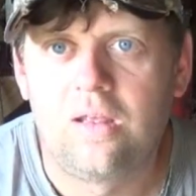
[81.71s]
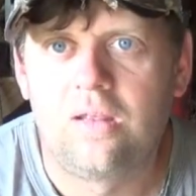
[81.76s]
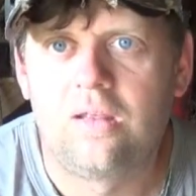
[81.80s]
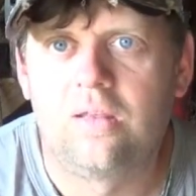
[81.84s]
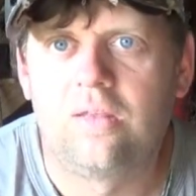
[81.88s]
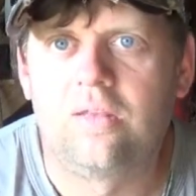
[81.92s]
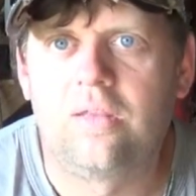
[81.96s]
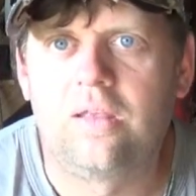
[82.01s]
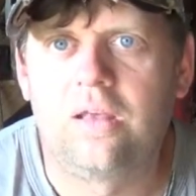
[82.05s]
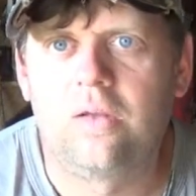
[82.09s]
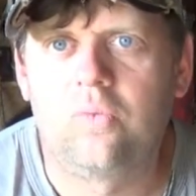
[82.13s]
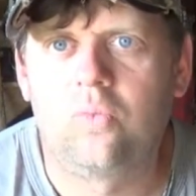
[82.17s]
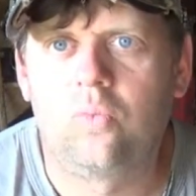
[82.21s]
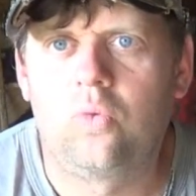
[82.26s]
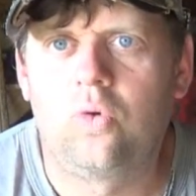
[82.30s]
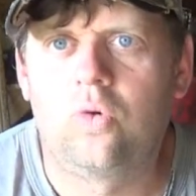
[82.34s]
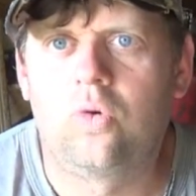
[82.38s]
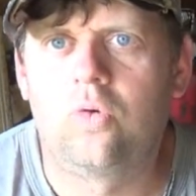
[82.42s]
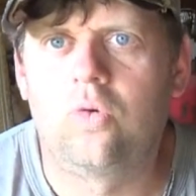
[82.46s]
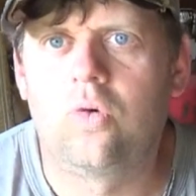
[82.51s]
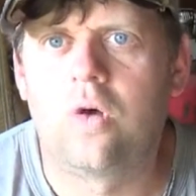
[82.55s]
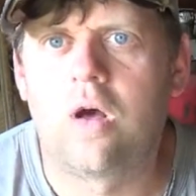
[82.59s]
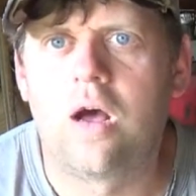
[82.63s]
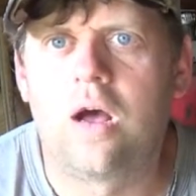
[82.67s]
then
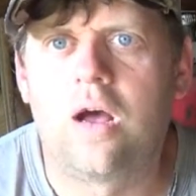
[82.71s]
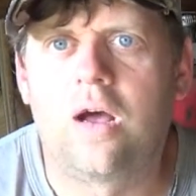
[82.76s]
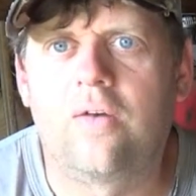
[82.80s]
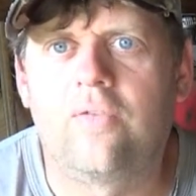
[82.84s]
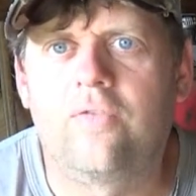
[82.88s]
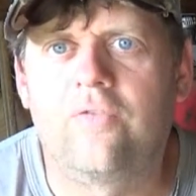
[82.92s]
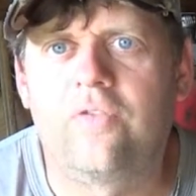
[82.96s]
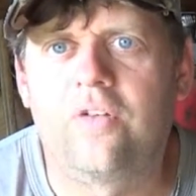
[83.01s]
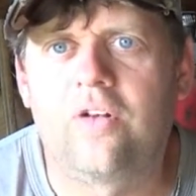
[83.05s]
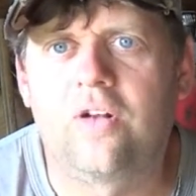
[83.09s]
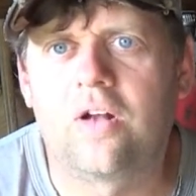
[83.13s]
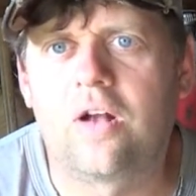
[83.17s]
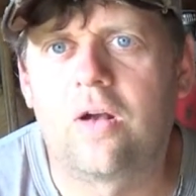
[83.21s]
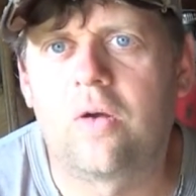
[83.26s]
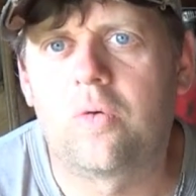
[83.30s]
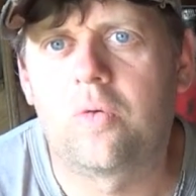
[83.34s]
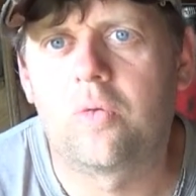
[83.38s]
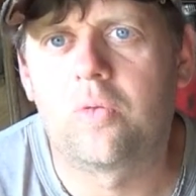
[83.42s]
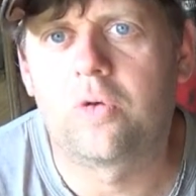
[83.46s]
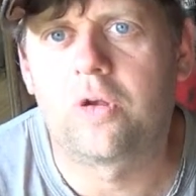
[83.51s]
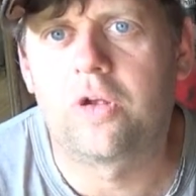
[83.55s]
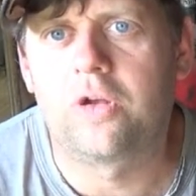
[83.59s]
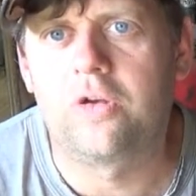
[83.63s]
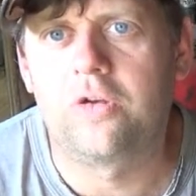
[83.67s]
we'll figure out what
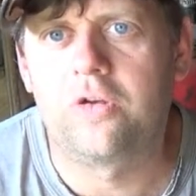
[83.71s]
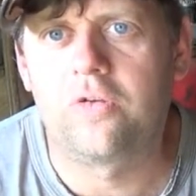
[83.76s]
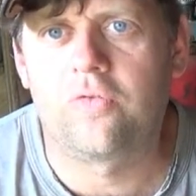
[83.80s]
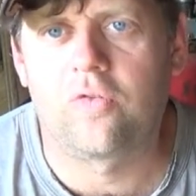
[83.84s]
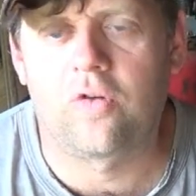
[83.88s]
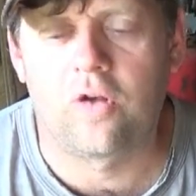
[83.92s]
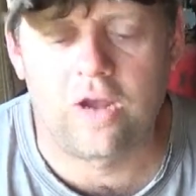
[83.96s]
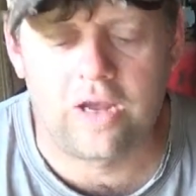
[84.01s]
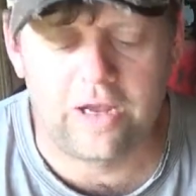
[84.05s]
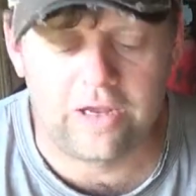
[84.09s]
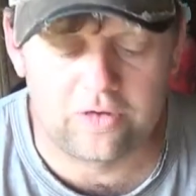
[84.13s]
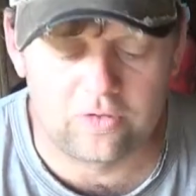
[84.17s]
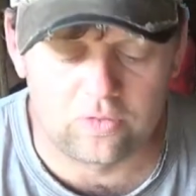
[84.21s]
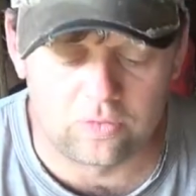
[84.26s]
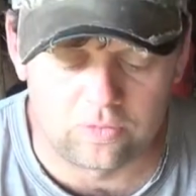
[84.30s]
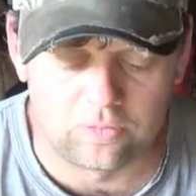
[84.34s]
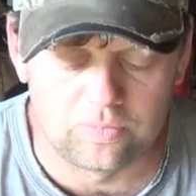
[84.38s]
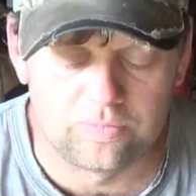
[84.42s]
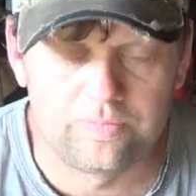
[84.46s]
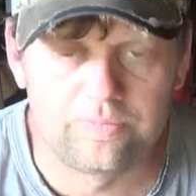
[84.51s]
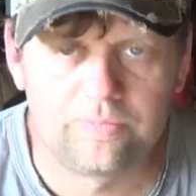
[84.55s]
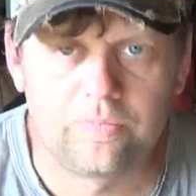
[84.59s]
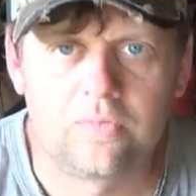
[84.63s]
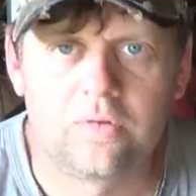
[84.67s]
we're going to do for a handle.
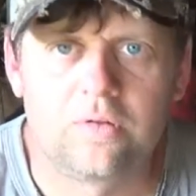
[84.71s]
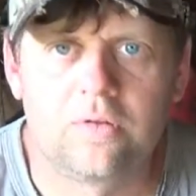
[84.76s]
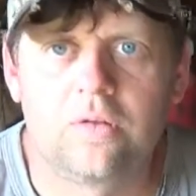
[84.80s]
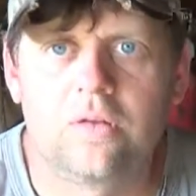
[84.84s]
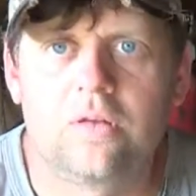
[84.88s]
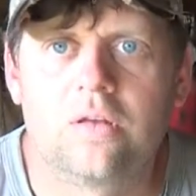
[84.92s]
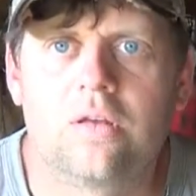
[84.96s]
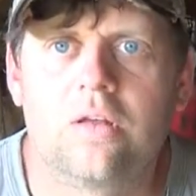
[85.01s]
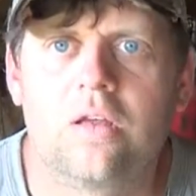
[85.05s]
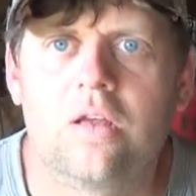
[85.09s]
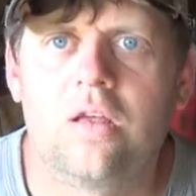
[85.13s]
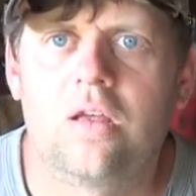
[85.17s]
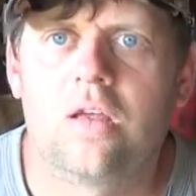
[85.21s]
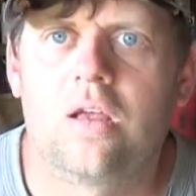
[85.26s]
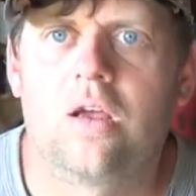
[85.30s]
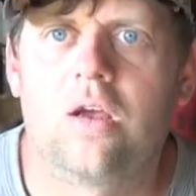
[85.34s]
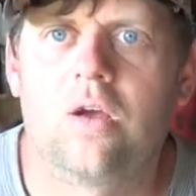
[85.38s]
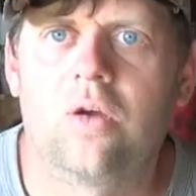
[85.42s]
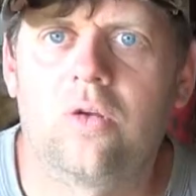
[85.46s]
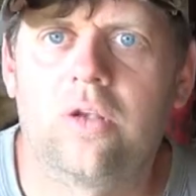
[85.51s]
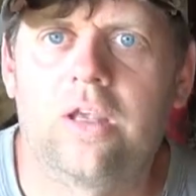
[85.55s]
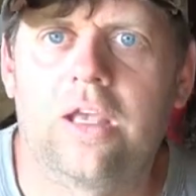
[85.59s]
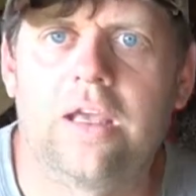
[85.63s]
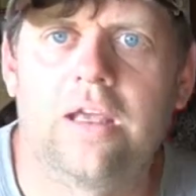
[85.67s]

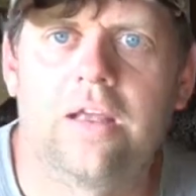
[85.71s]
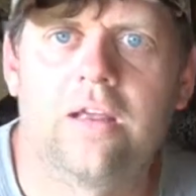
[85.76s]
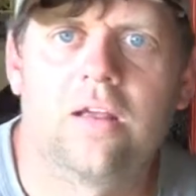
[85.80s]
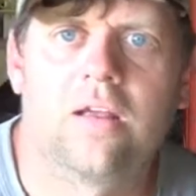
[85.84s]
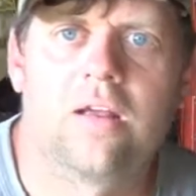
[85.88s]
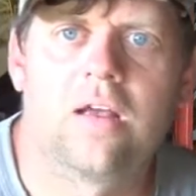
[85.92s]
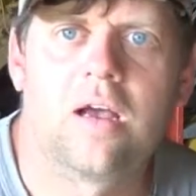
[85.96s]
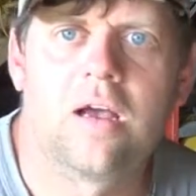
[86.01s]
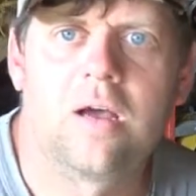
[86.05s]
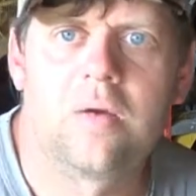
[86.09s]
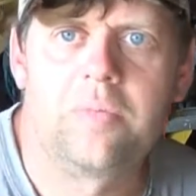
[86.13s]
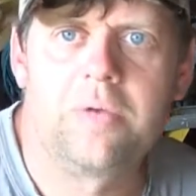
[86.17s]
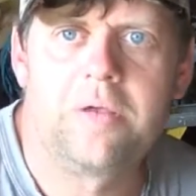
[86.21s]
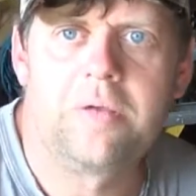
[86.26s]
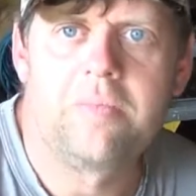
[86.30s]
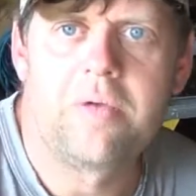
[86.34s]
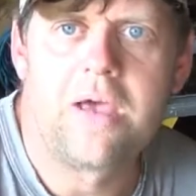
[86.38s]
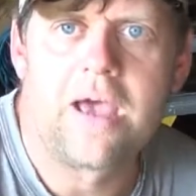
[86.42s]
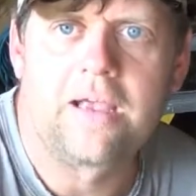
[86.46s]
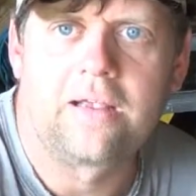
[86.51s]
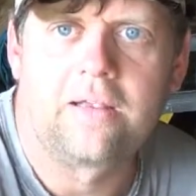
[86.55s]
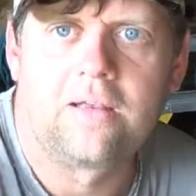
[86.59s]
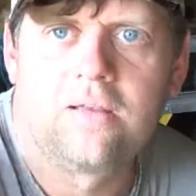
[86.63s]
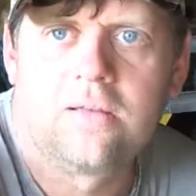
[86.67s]
Okay, I'll be
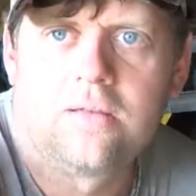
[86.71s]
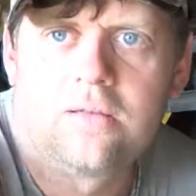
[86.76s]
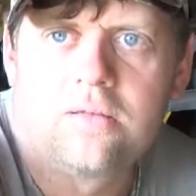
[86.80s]
back.